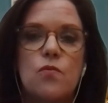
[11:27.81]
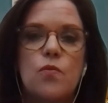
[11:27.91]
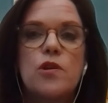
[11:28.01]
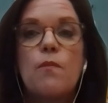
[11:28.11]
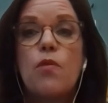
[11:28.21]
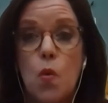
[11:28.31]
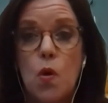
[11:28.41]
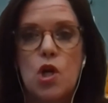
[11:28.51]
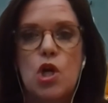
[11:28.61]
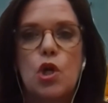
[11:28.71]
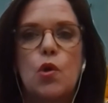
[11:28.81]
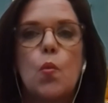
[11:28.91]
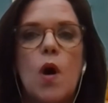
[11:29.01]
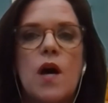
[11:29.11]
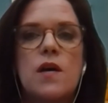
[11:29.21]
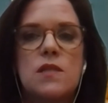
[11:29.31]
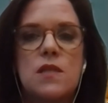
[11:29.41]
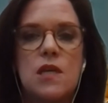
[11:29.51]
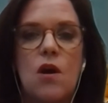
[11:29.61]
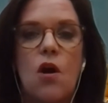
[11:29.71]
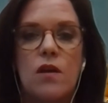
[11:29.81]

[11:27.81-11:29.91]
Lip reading: William Thornton, who was the